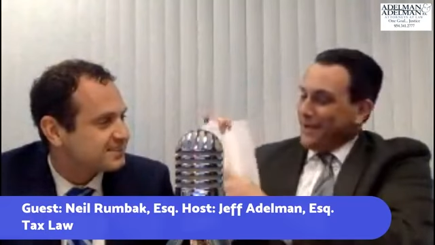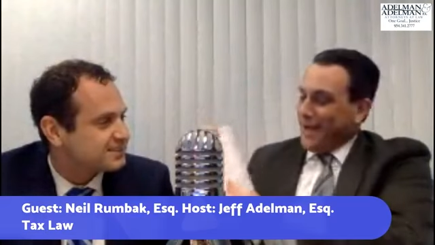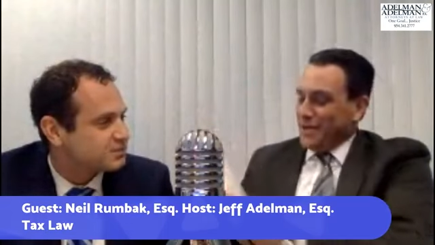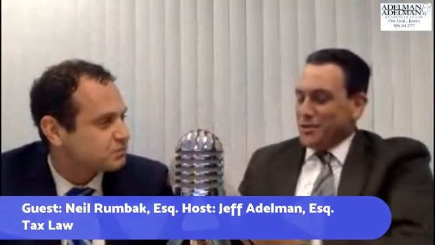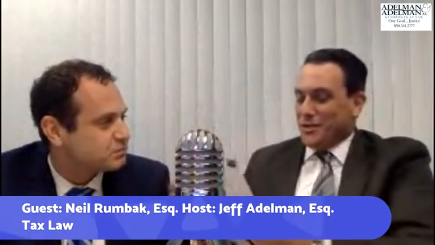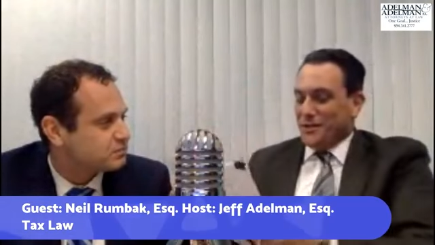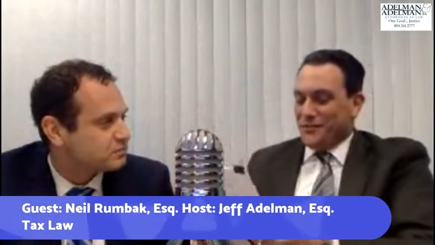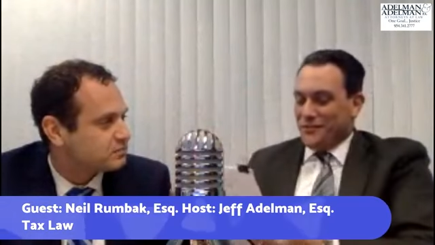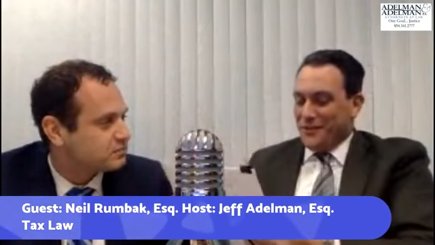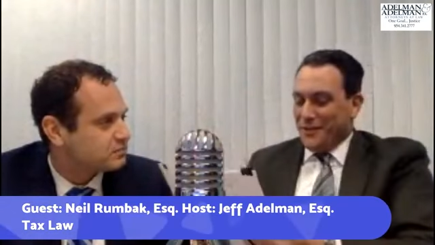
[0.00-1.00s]
Speaker 1: As you can
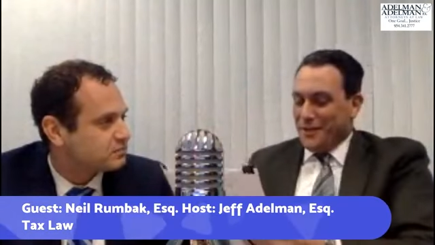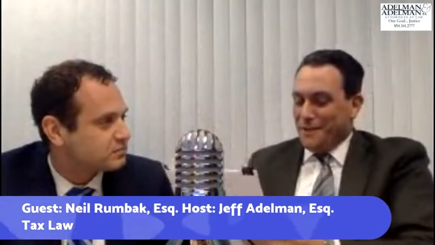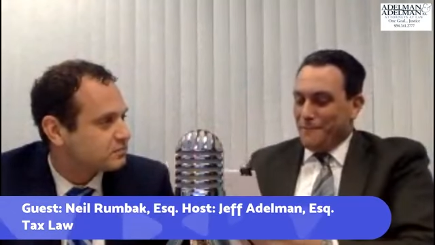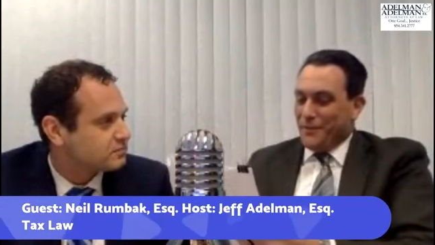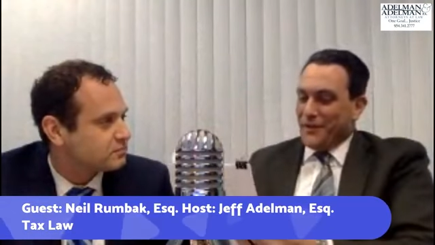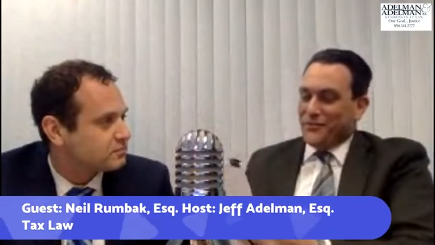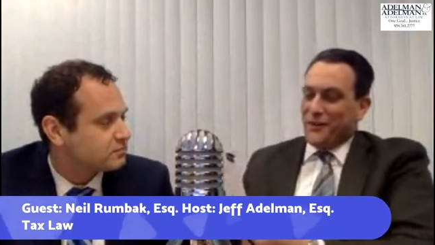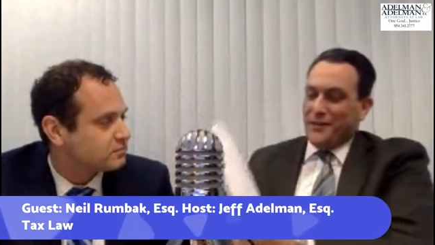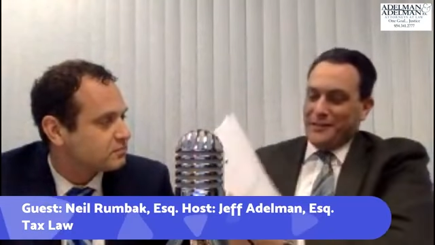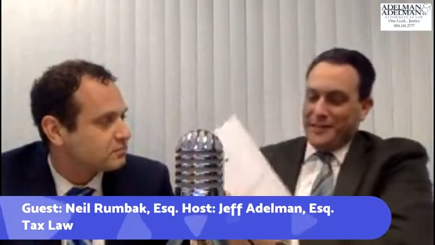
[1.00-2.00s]
see, it's
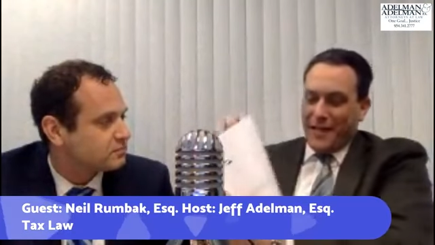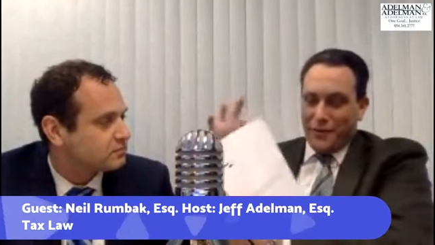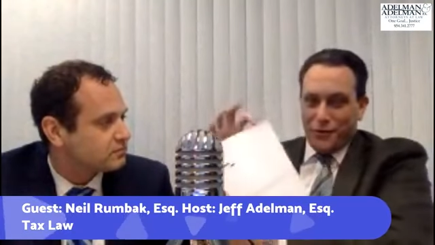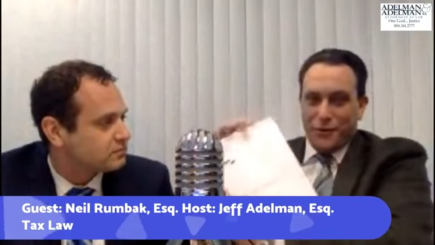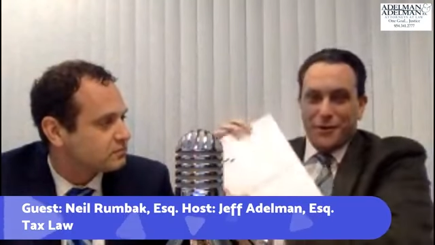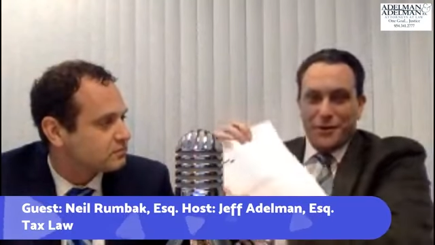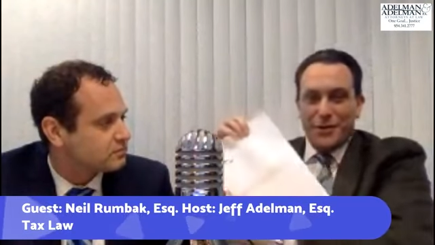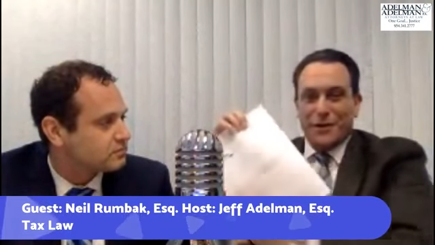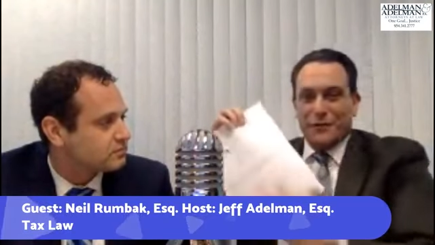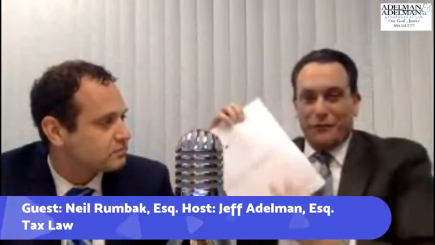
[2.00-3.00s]
a letter
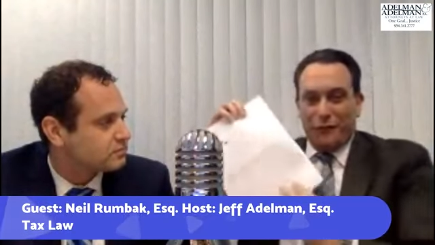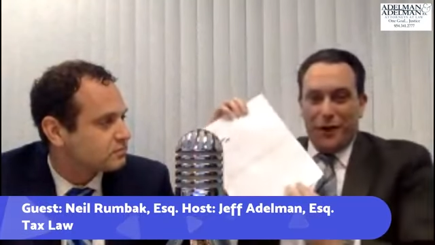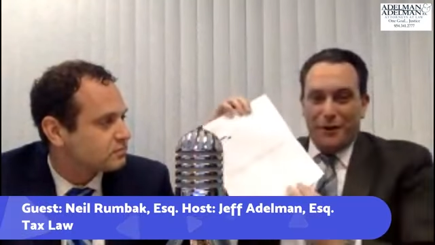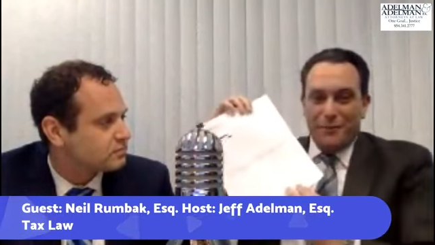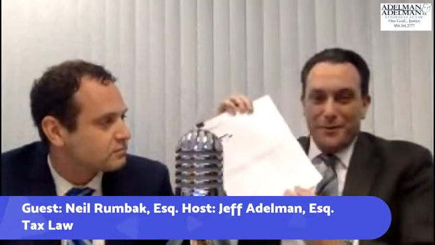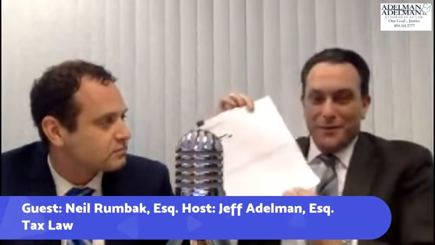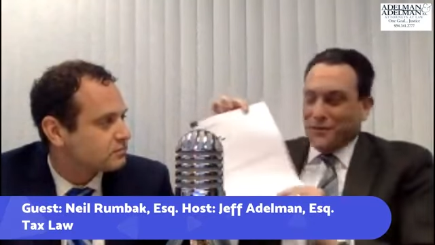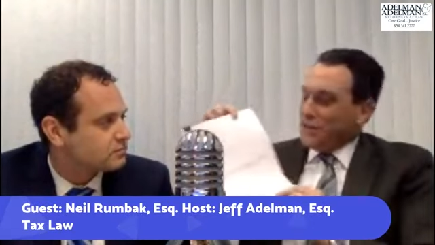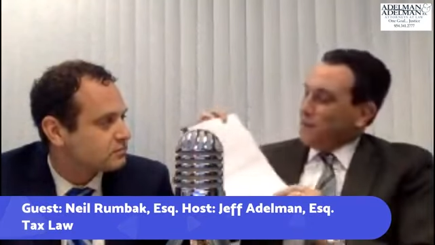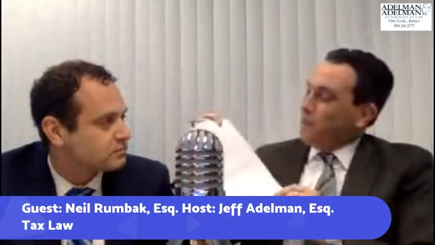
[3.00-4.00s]
from
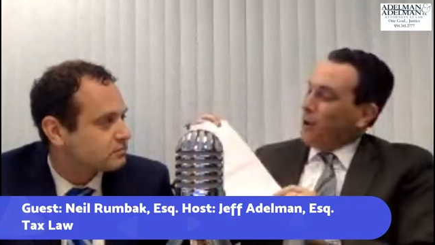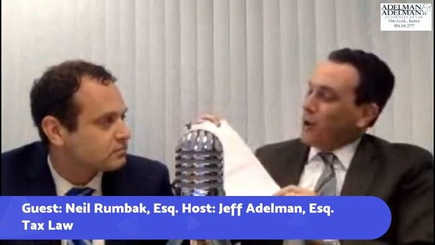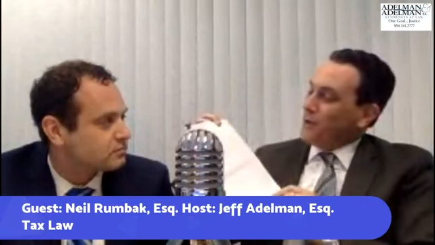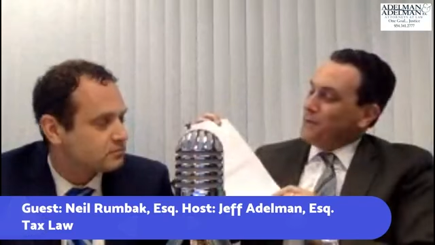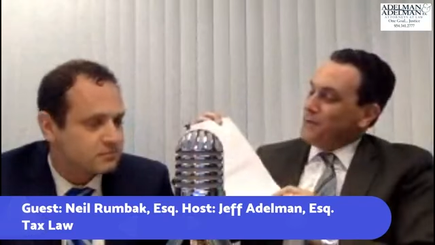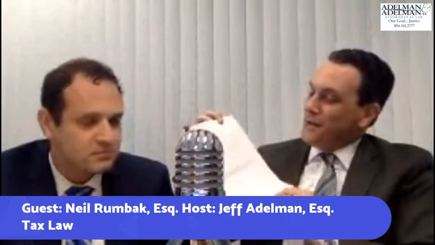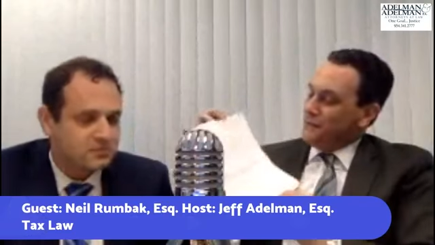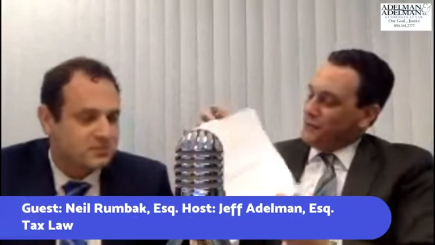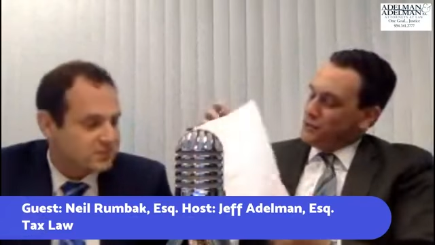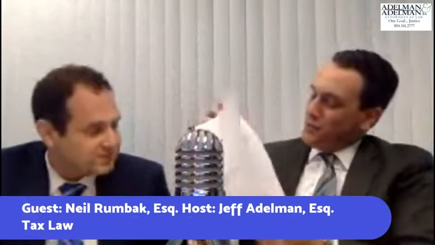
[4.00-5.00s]
the Department
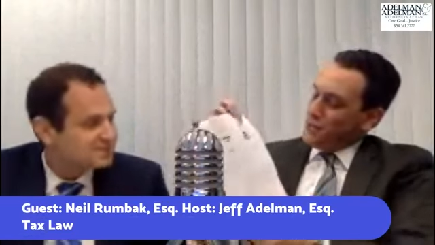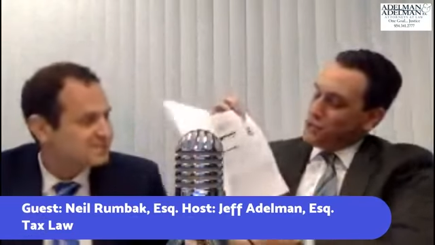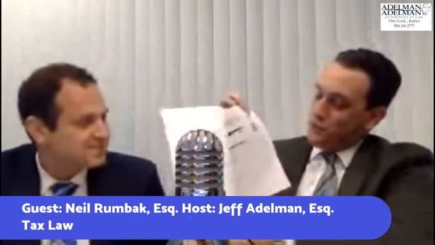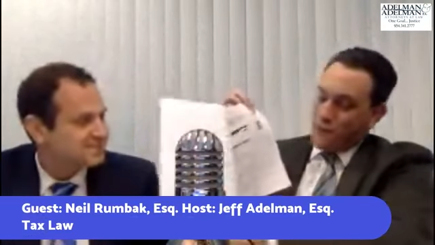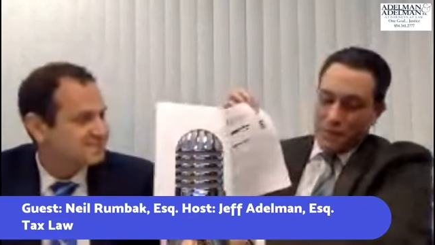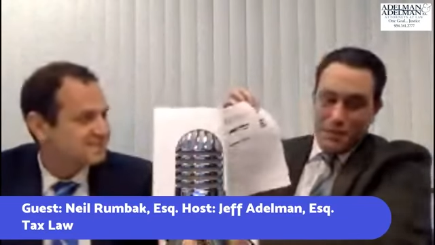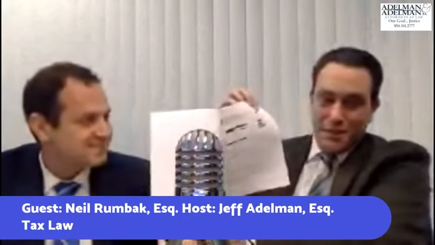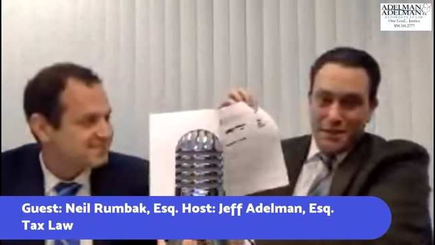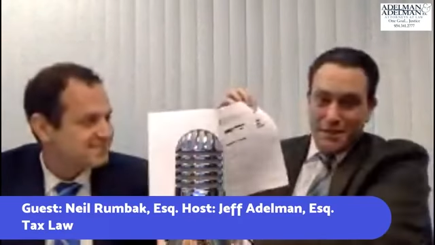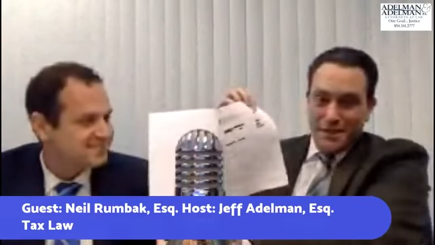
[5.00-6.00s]
of the Treasury.
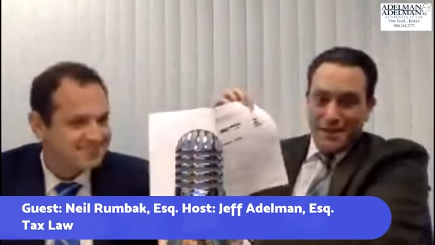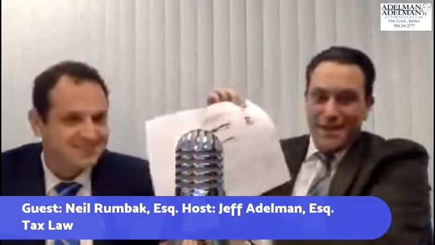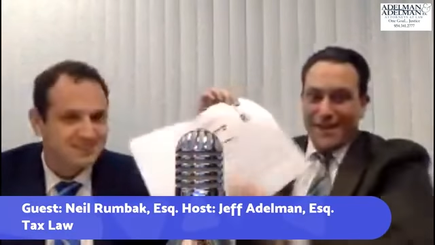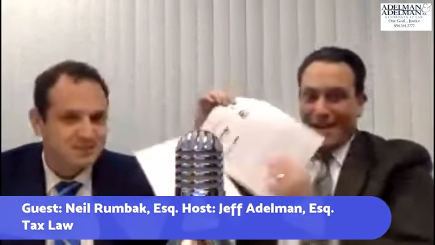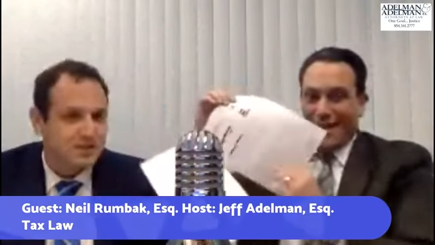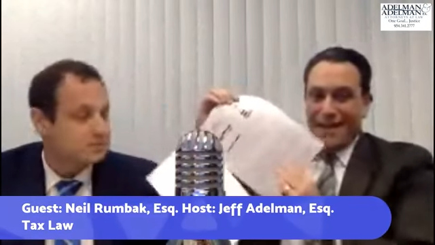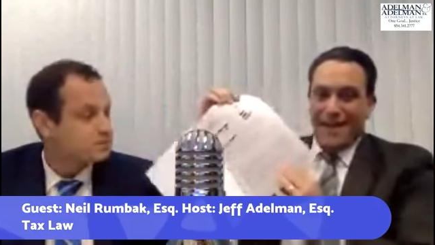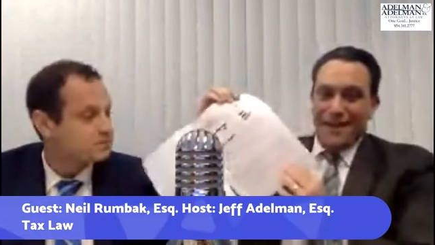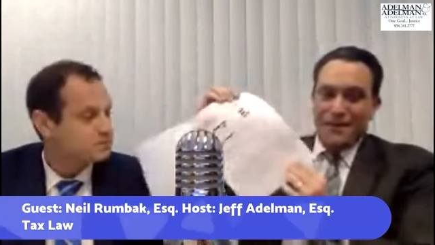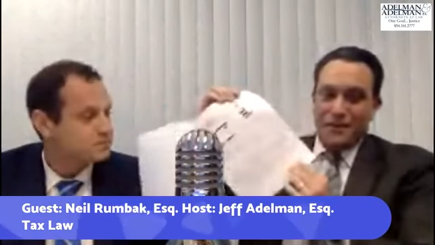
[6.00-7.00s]

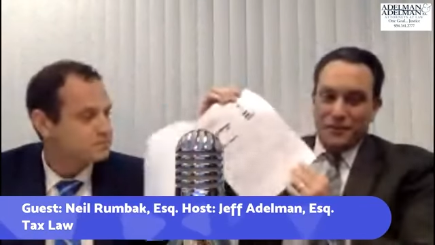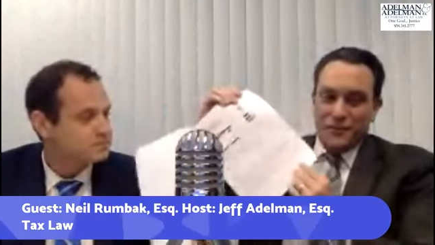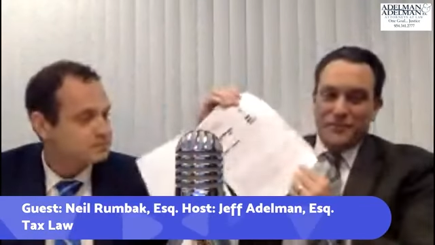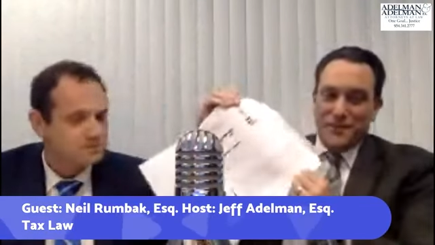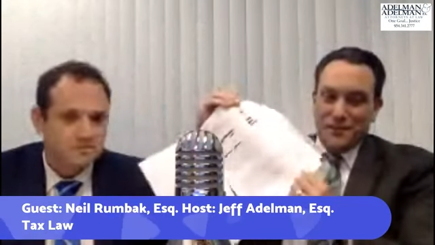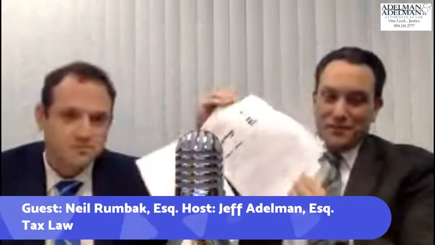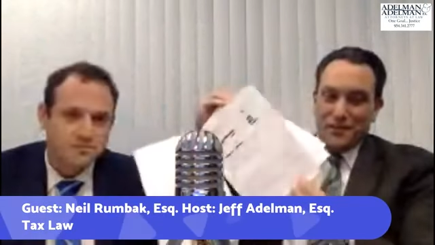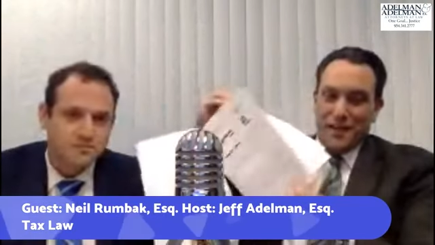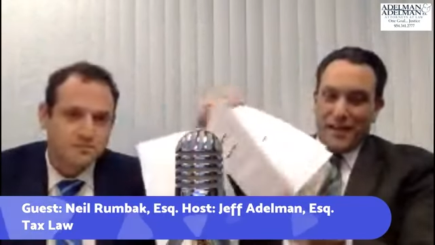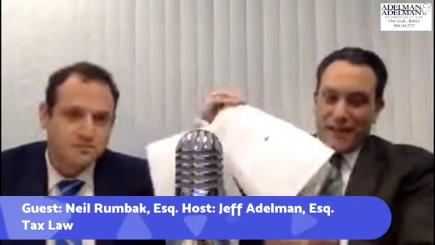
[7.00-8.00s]
And this is
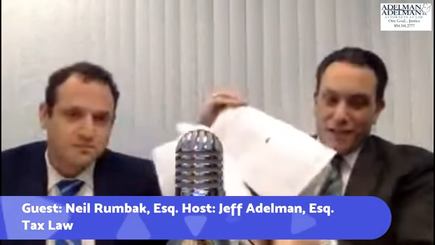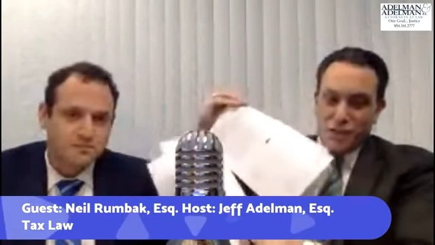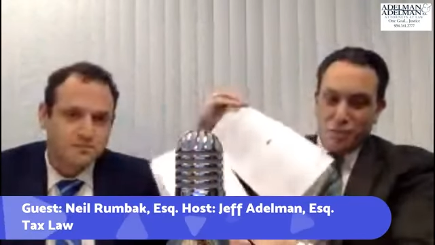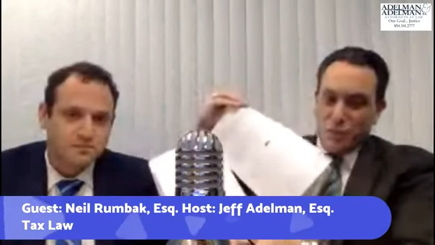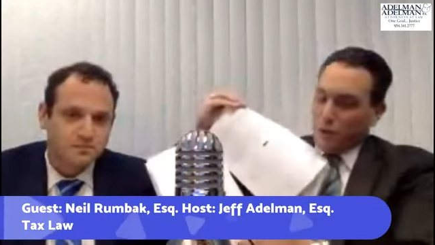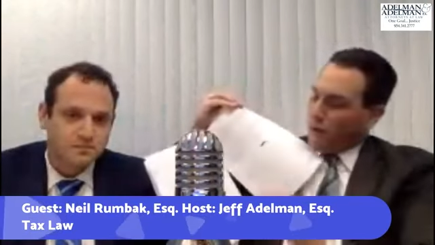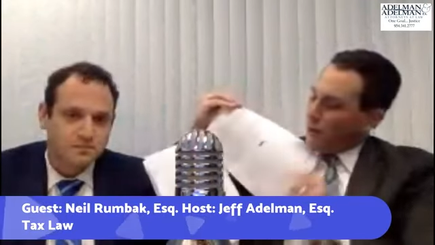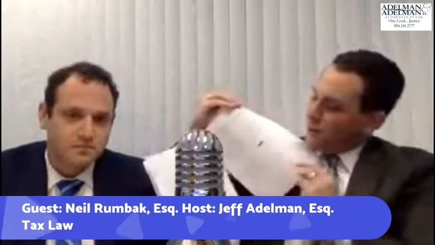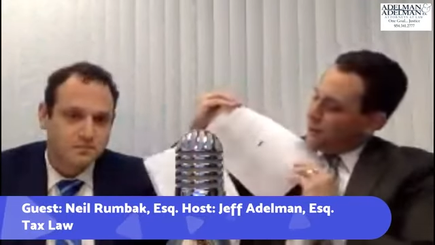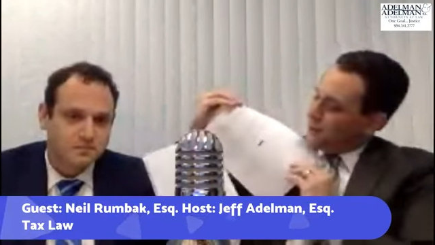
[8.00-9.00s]
an actual
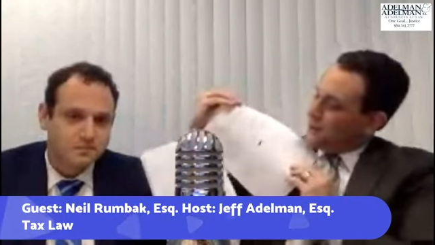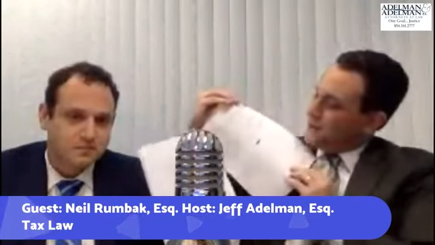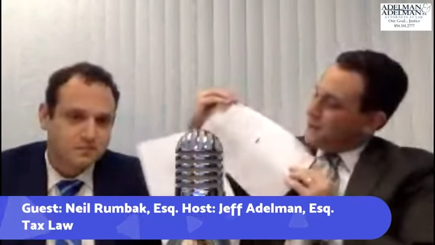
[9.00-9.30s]
audit